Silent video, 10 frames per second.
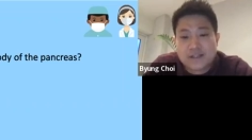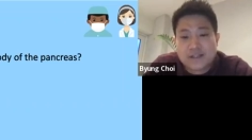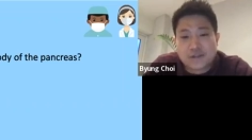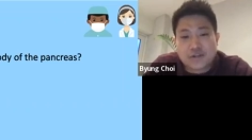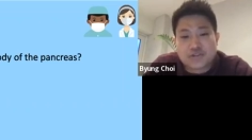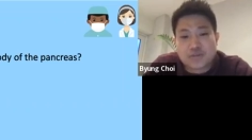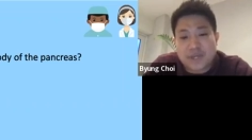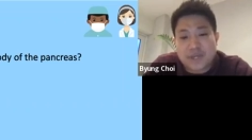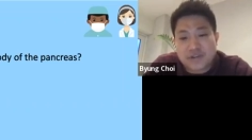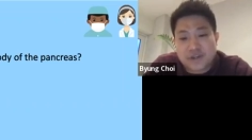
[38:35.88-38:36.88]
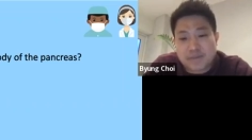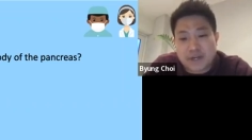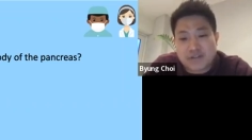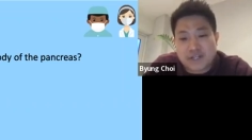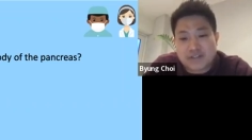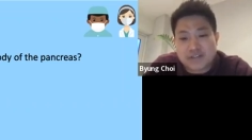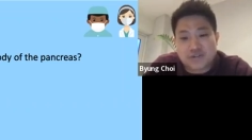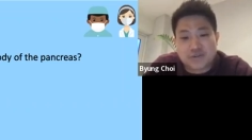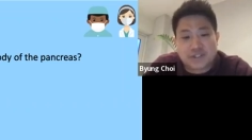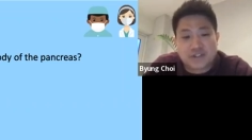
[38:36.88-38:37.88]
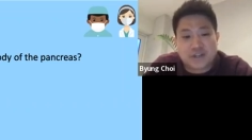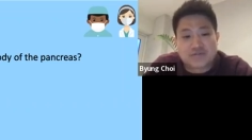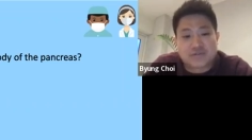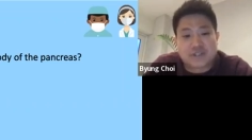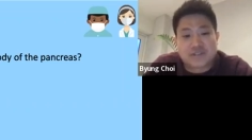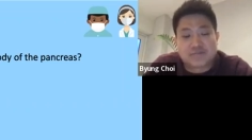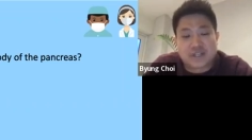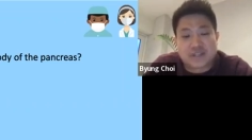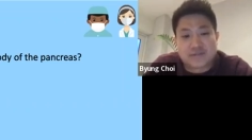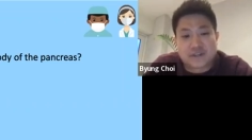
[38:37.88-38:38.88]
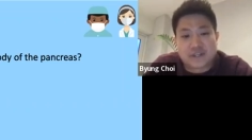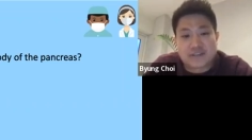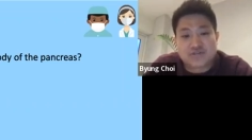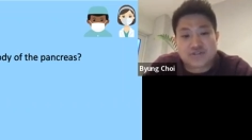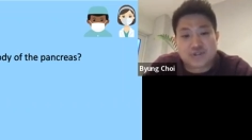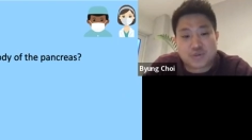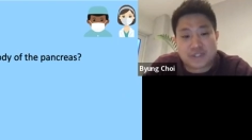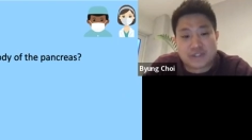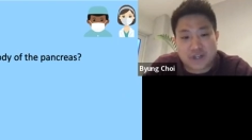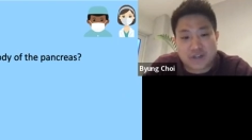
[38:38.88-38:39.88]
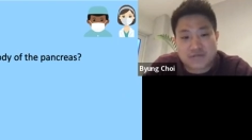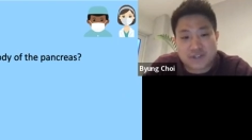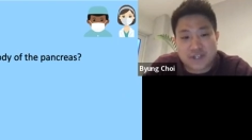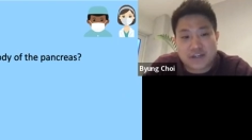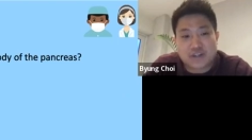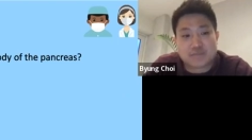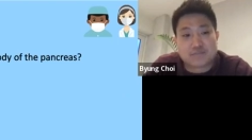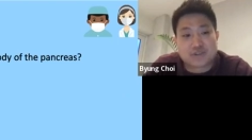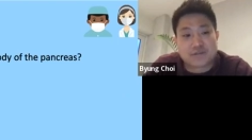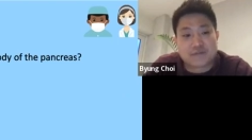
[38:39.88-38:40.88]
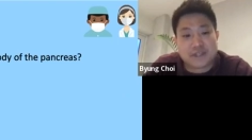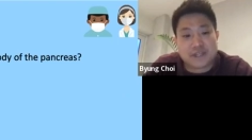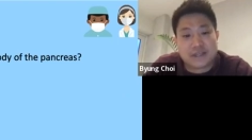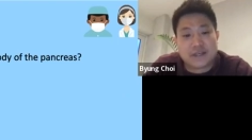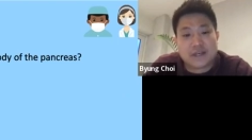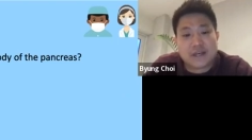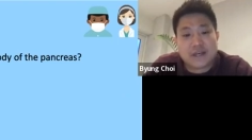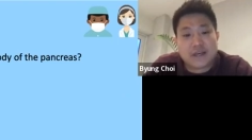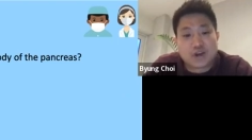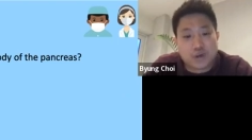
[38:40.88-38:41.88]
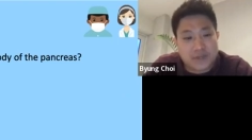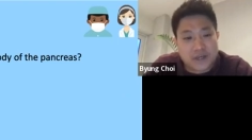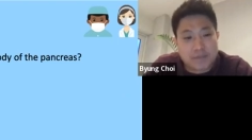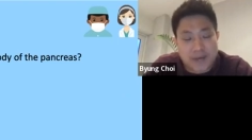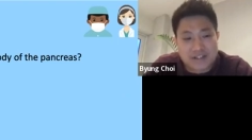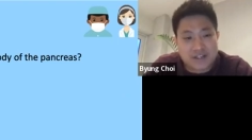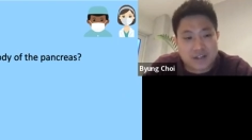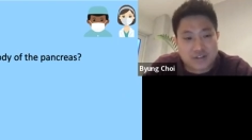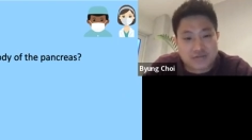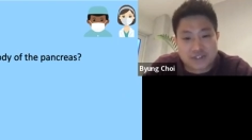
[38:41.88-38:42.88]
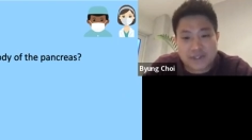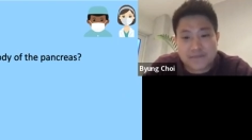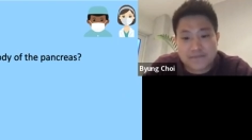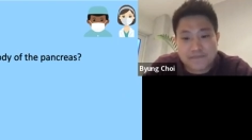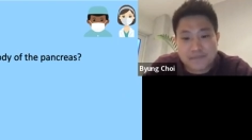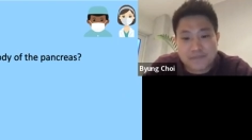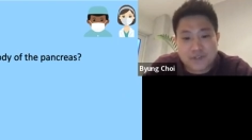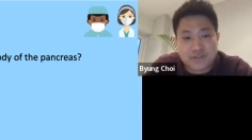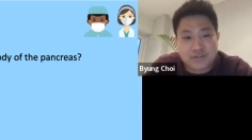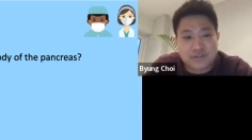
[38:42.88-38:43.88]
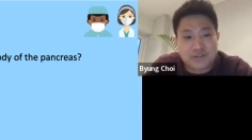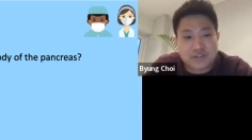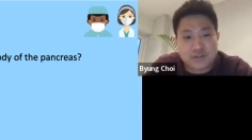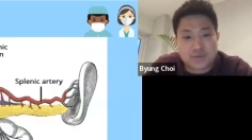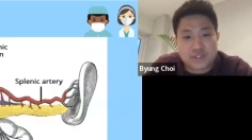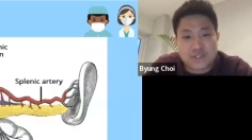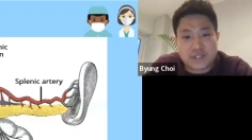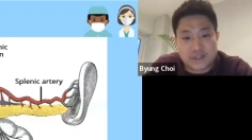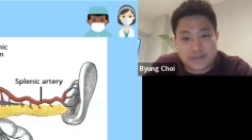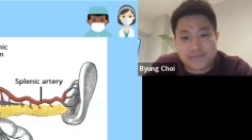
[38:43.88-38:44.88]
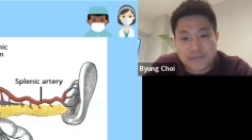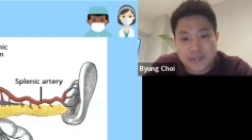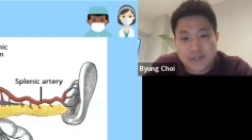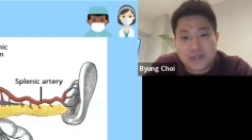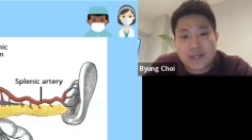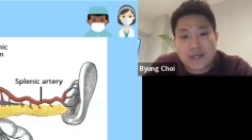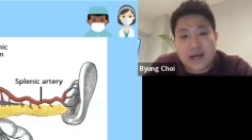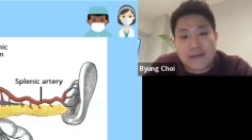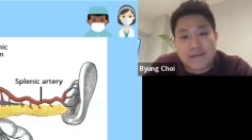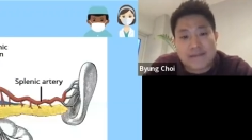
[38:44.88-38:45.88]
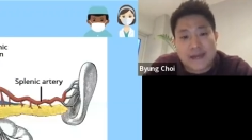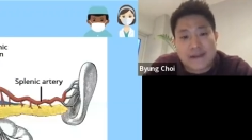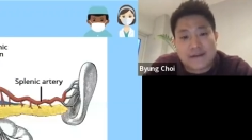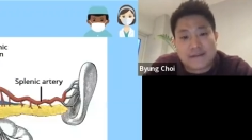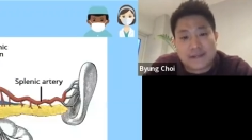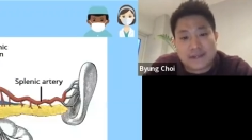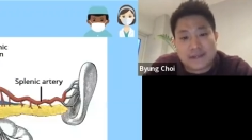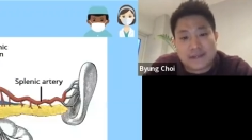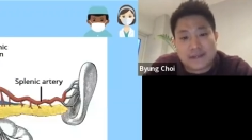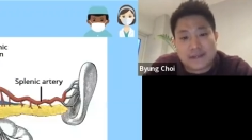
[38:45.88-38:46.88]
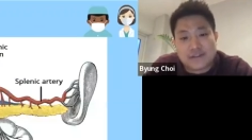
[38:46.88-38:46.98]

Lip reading: So the superior pancreaticoduodenal artery is a branch of the gastroduodenal artery that comes off the common hepatic artery. Sorry, I'll show you it here. And then the